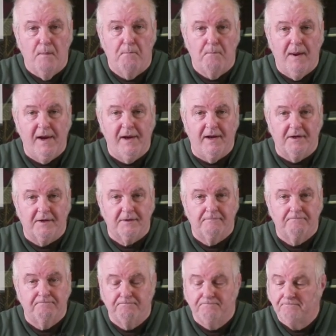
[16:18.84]
Bayonet.
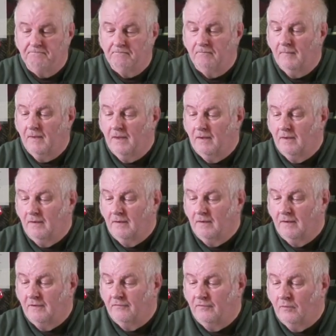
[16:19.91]

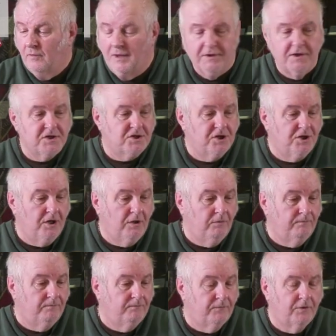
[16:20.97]
If you had this in you,
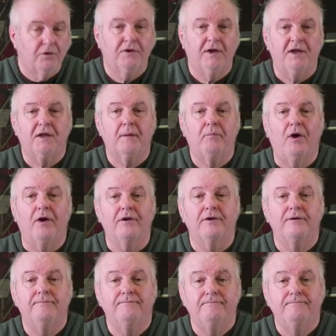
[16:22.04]
you'd get the point.